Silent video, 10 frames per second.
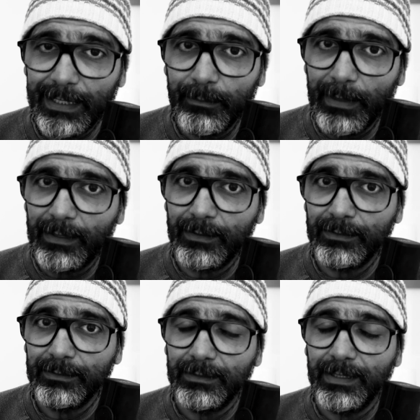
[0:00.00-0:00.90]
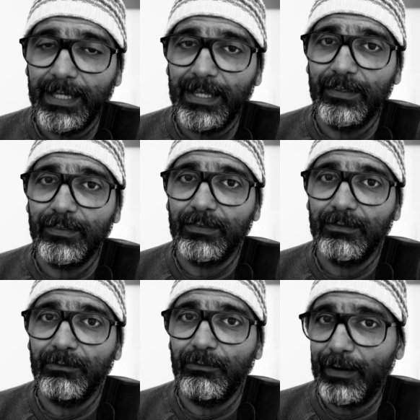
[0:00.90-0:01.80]
email is
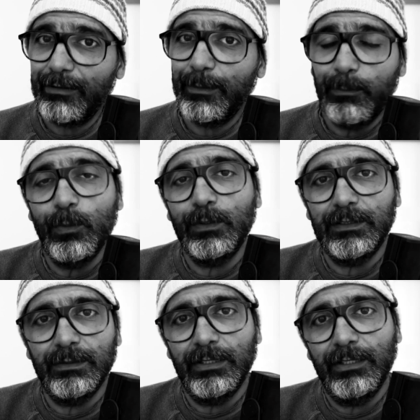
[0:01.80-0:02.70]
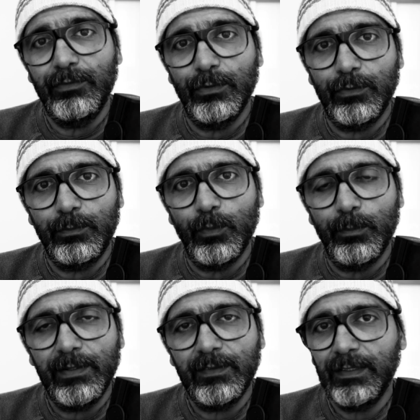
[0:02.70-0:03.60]
very important if you're a small
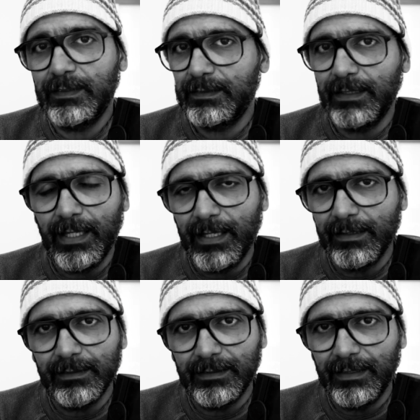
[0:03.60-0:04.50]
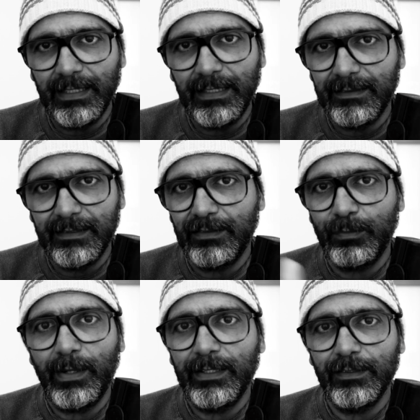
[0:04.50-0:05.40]
business, and the easiest
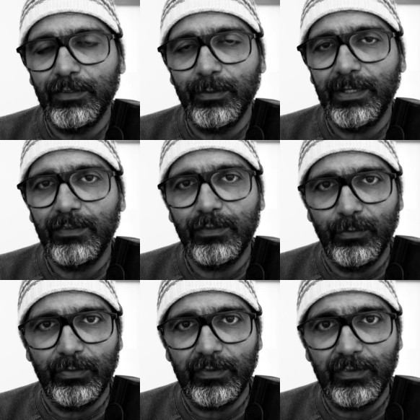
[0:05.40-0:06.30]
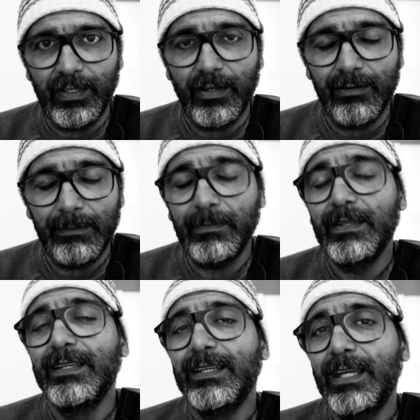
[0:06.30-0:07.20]
way to do it is use a CRM
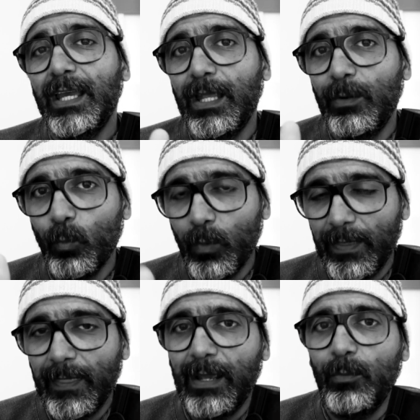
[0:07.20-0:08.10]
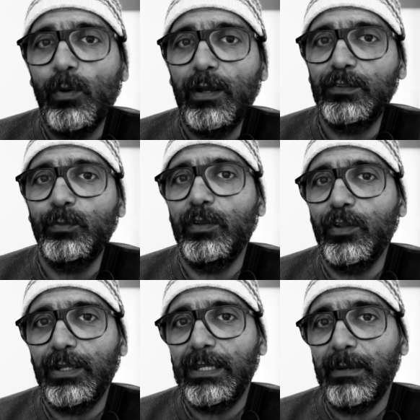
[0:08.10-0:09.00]
and one that works with
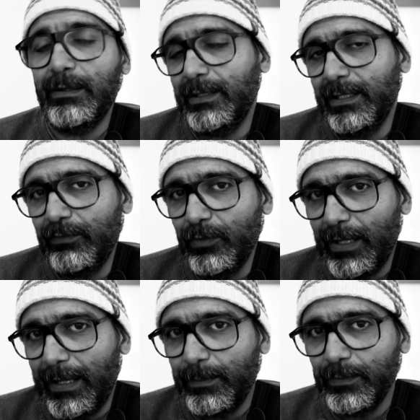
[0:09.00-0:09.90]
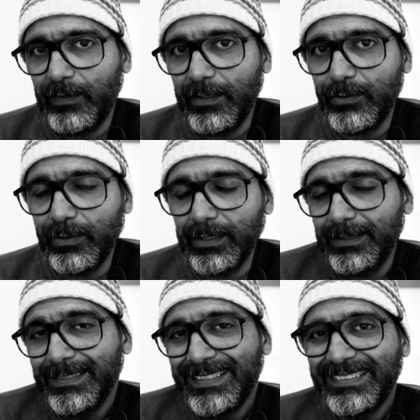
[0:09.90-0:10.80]
your email. And if you're Apple-centric,
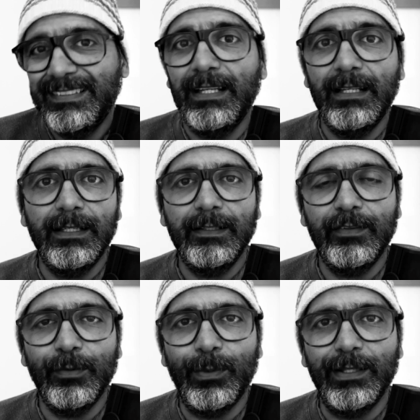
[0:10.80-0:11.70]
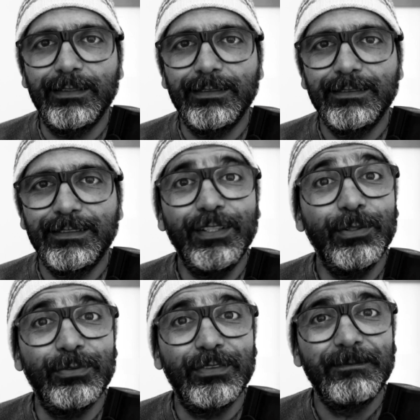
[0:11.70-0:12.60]
Daylight is the one to use.